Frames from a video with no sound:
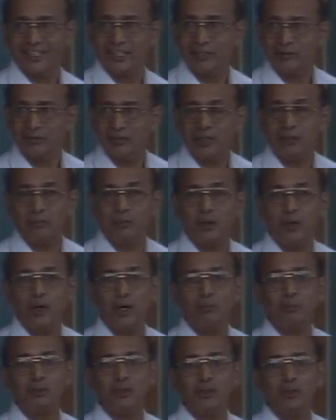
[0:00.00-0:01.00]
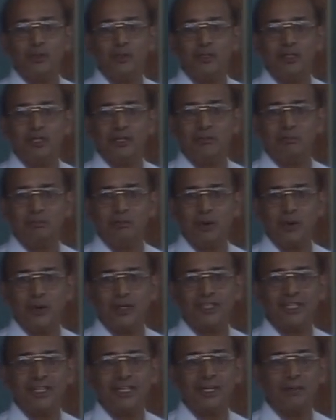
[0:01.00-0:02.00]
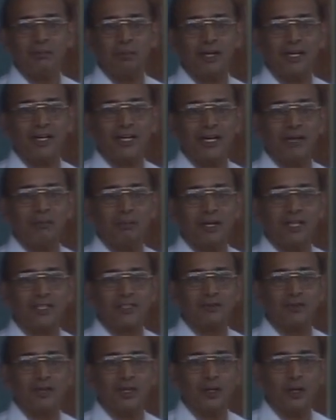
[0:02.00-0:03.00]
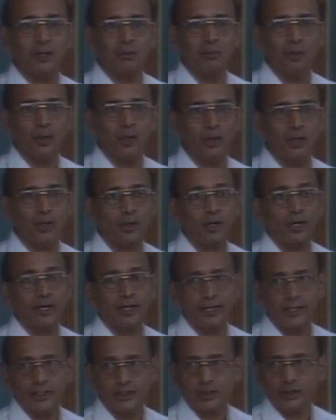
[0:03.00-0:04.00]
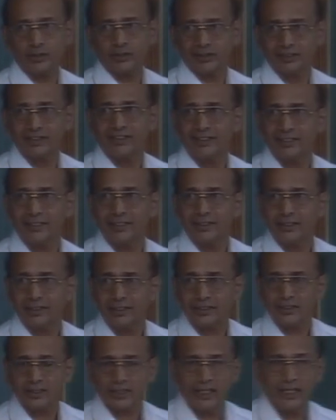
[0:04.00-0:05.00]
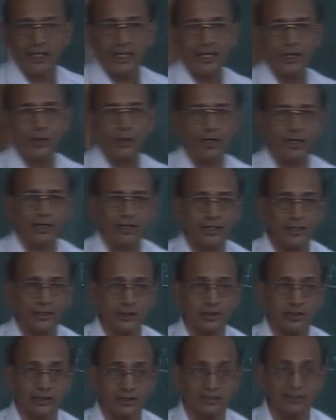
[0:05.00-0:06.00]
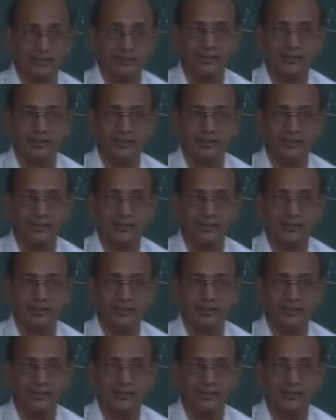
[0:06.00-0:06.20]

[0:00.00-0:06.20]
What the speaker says: will blow up to more than n plus 1 or more contradiction. That's clearly a contradiction.